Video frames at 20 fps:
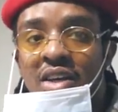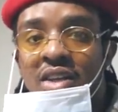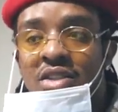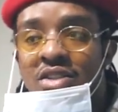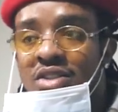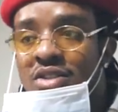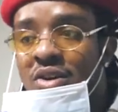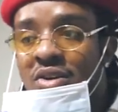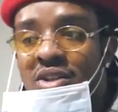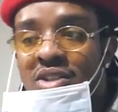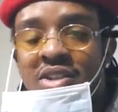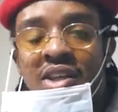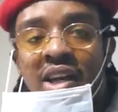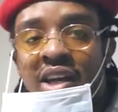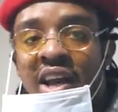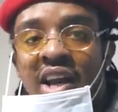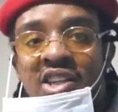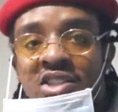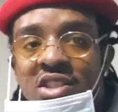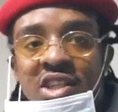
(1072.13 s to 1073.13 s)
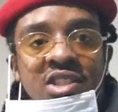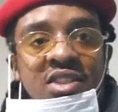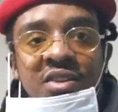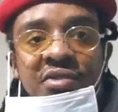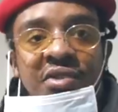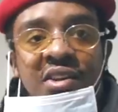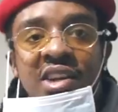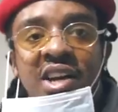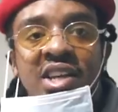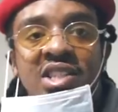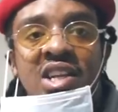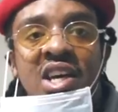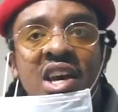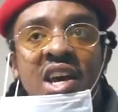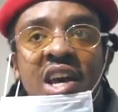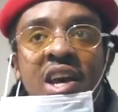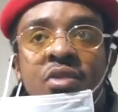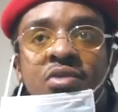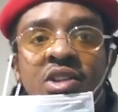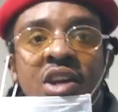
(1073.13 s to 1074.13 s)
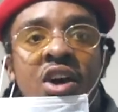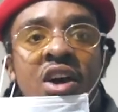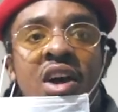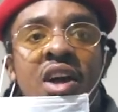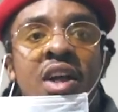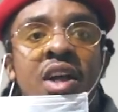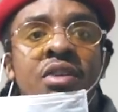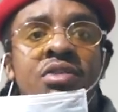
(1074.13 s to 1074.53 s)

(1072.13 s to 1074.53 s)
So it's like it's it's a finesse. He plus was like, tax.